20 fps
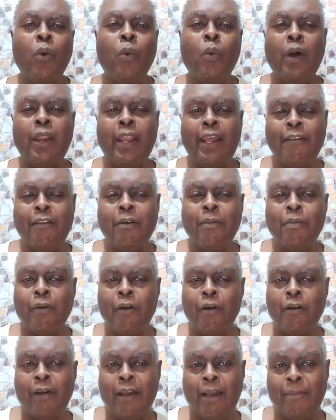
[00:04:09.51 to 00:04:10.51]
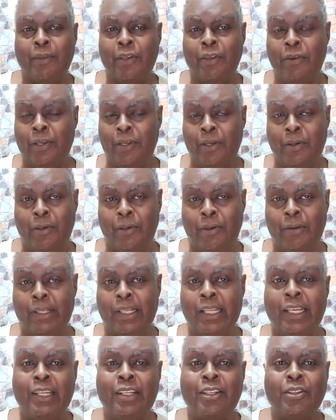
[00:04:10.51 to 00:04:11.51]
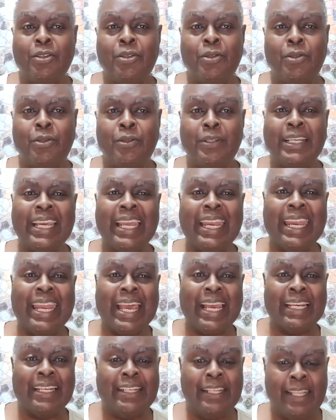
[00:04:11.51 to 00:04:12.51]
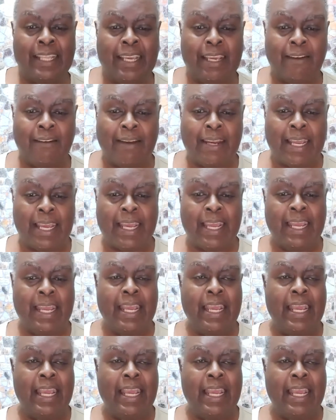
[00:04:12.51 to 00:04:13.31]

whatever program you use to connect to the internet.